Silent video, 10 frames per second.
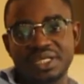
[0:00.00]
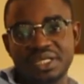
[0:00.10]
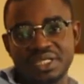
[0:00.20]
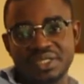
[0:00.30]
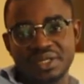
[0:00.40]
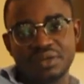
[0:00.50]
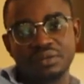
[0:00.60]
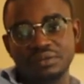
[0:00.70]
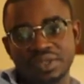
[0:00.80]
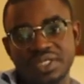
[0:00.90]
Let's take
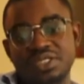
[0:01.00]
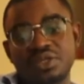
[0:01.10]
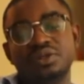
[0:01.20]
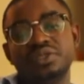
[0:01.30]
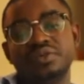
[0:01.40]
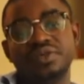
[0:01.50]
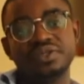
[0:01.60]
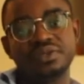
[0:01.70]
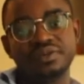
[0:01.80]
on the reins